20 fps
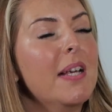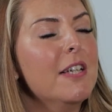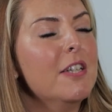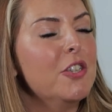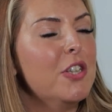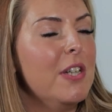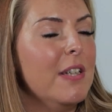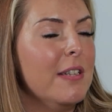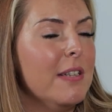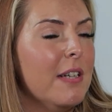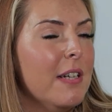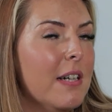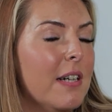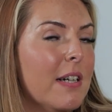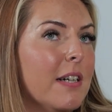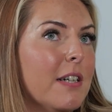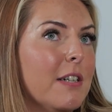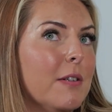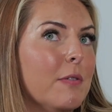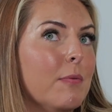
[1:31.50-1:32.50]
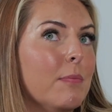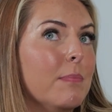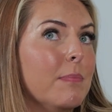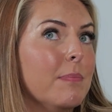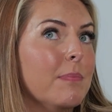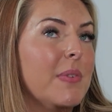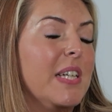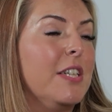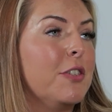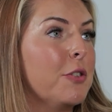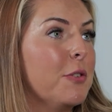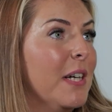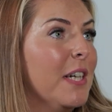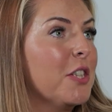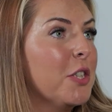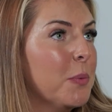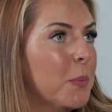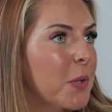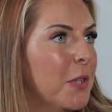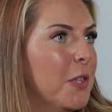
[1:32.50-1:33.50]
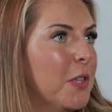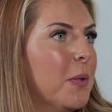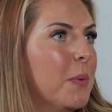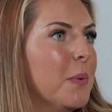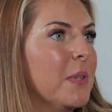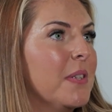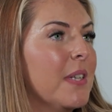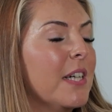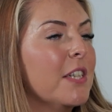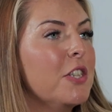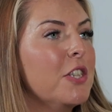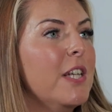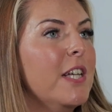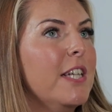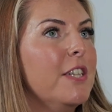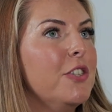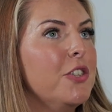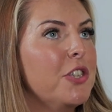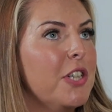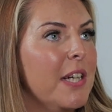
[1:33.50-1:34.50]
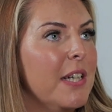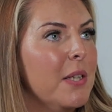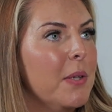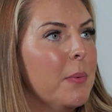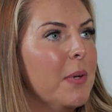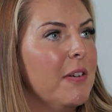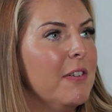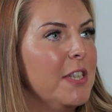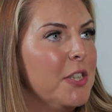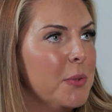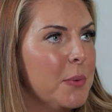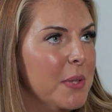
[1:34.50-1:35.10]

initial interaction with you was actually in January